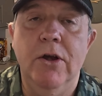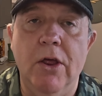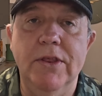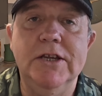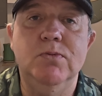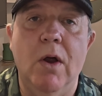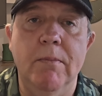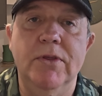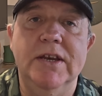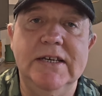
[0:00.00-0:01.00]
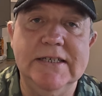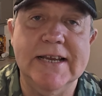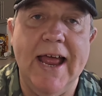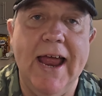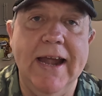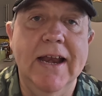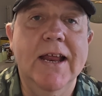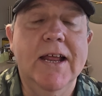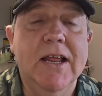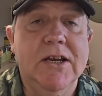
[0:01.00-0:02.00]
Not this one, but the design.
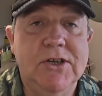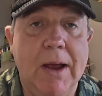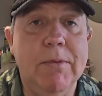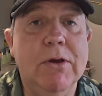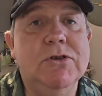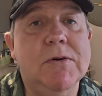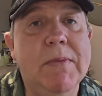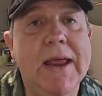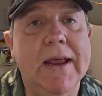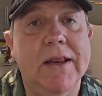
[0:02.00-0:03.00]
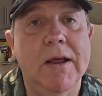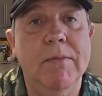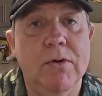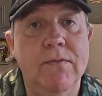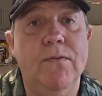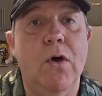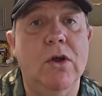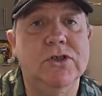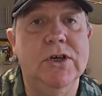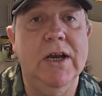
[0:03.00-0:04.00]
Chap used to make them.
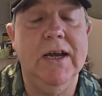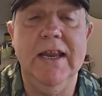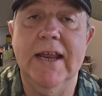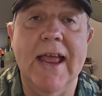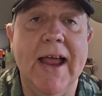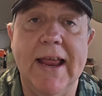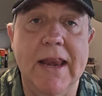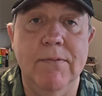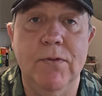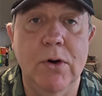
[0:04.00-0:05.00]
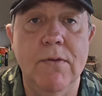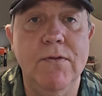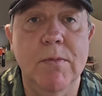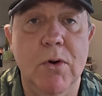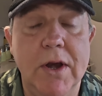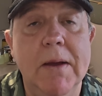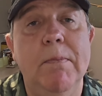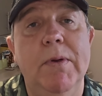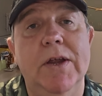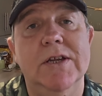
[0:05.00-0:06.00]
Unfortunately, you can't get them for love nor money
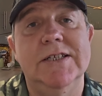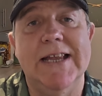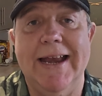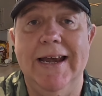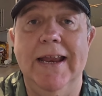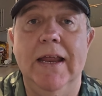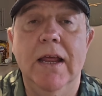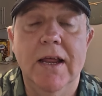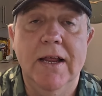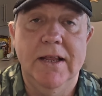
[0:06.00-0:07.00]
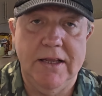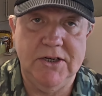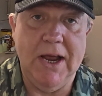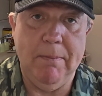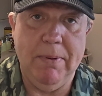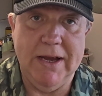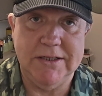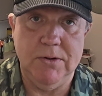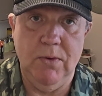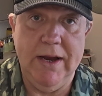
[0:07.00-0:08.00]
because sadly, the chap
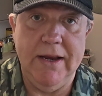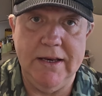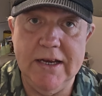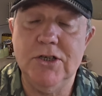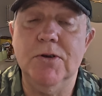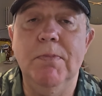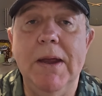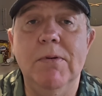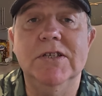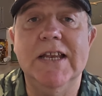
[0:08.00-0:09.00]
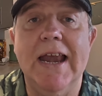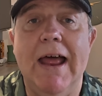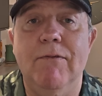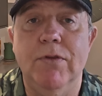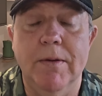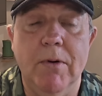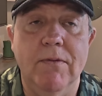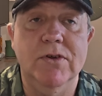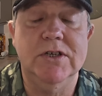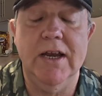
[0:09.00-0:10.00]
passed away. Some people still have them,
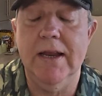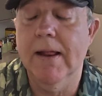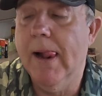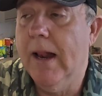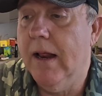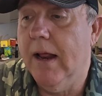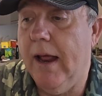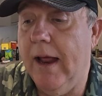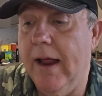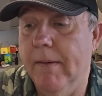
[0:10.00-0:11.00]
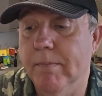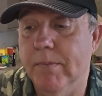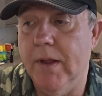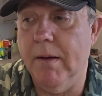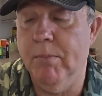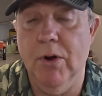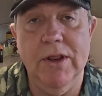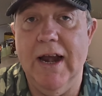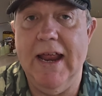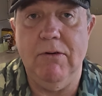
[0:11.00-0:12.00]
obviously, but
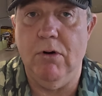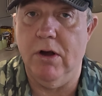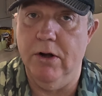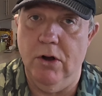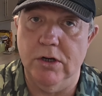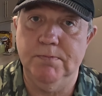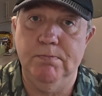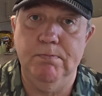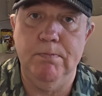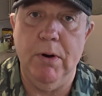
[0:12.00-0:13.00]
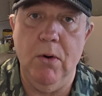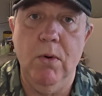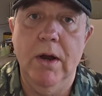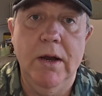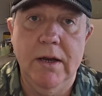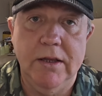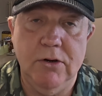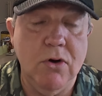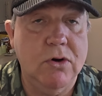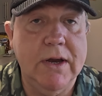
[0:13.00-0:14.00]
they're like rock and horse poo. They
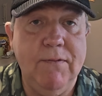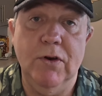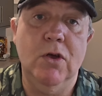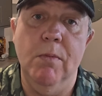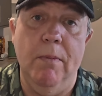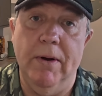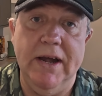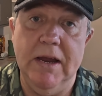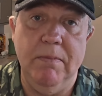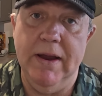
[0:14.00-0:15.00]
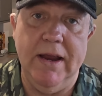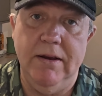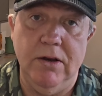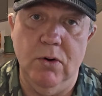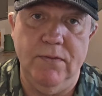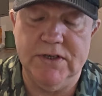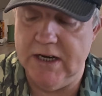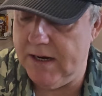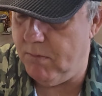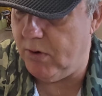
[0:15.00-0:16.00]
don't. If you come up on eBay, they go for
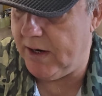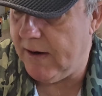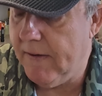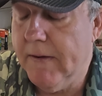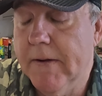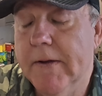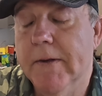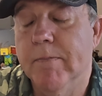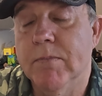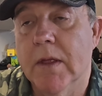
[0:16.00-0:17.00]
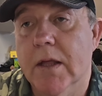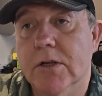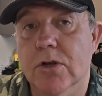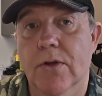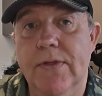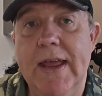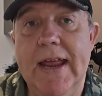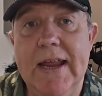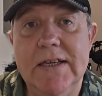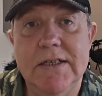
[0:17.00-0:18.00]
silly money. So
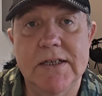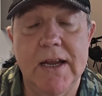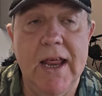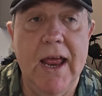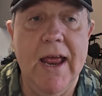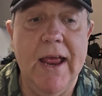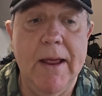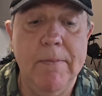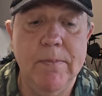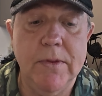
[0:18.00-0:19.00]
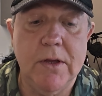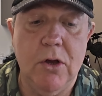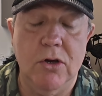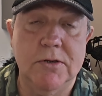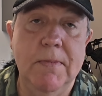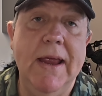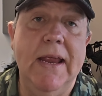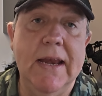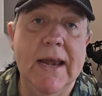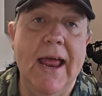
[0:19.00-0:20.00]
this cost
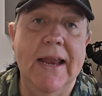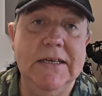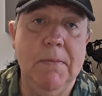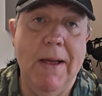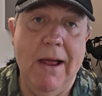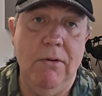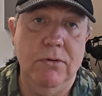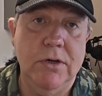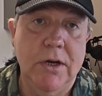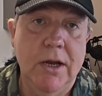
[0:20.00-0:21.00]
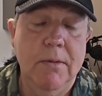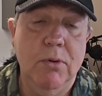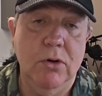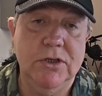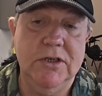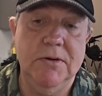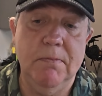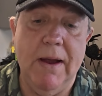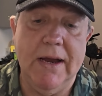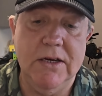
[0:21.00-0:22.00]
me £90, postage
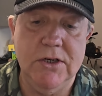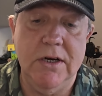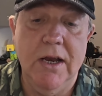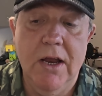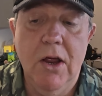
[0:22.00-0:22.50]
and packaging.